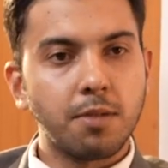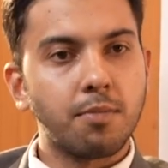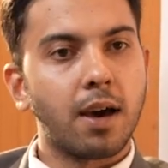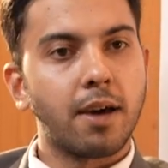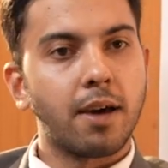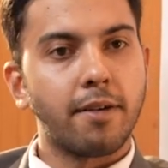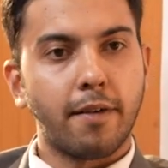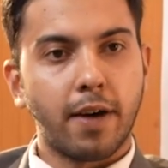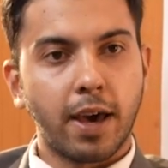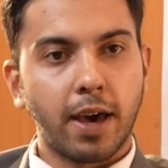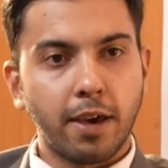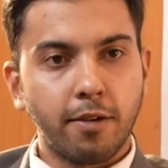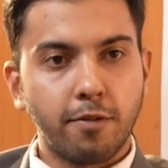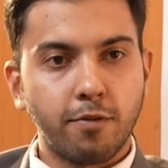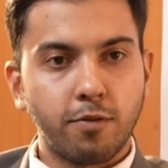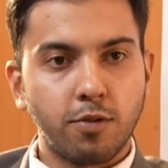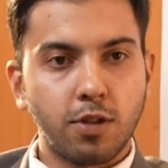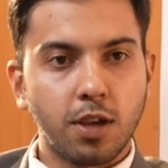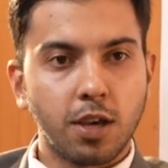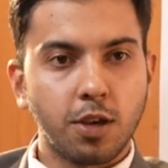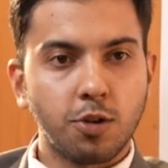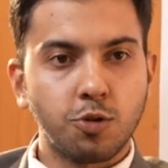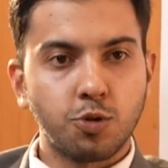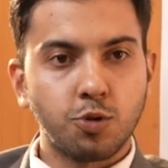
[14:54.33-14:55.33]
my wife,
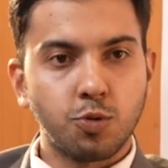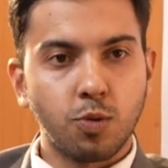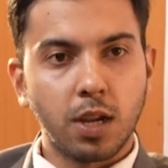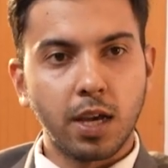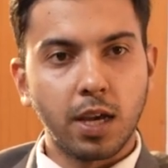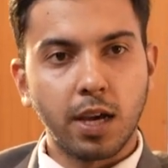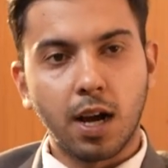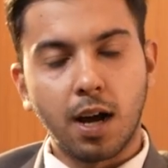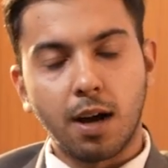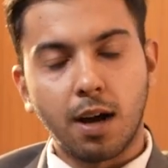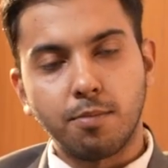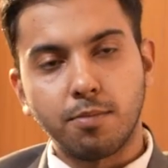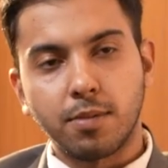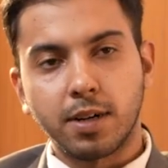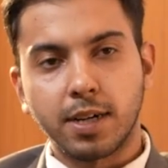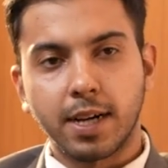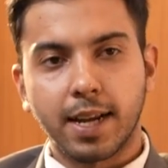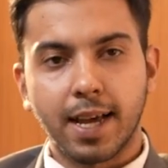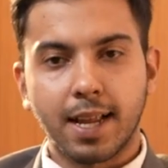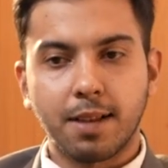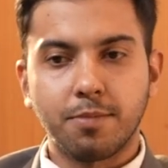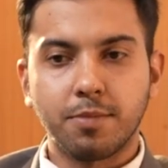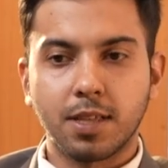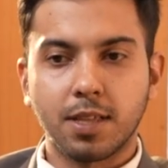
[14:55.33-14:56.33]
they usually come and
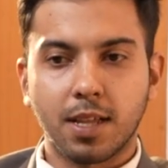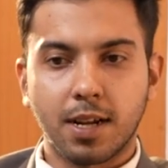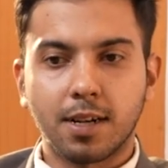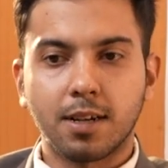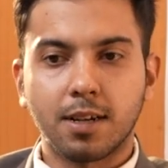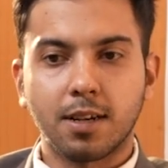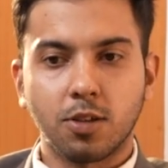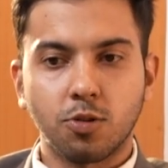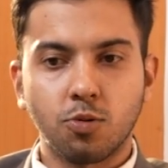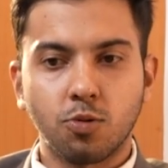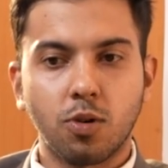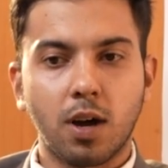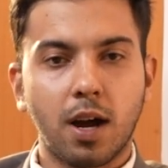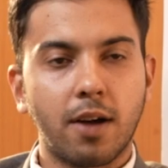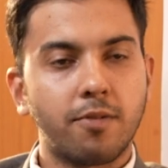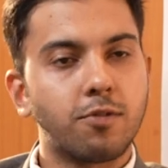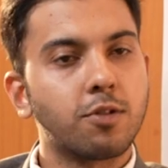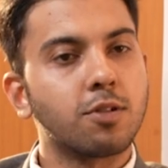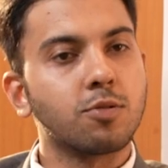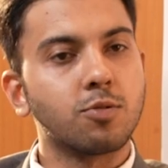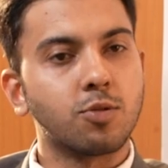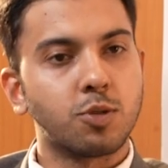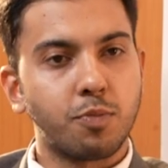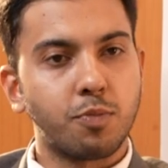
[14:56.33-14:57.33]
tell me that you have
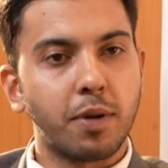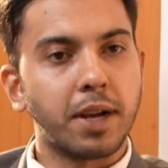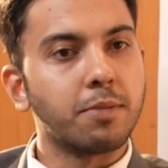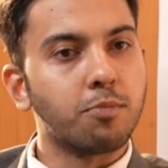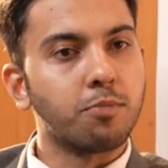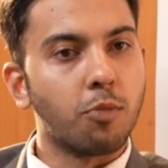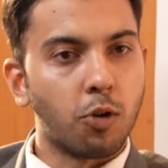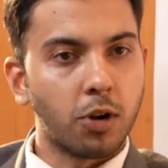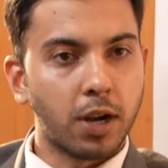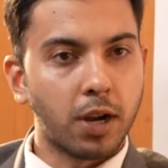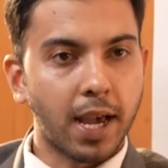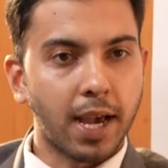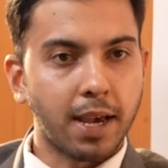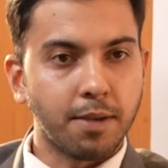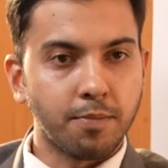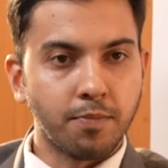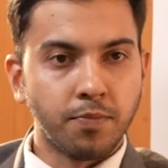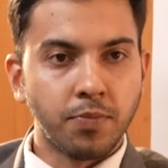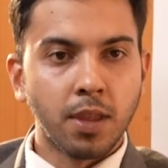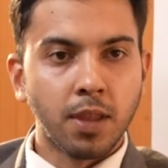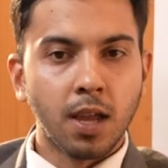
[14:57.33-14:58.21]
to spend more time.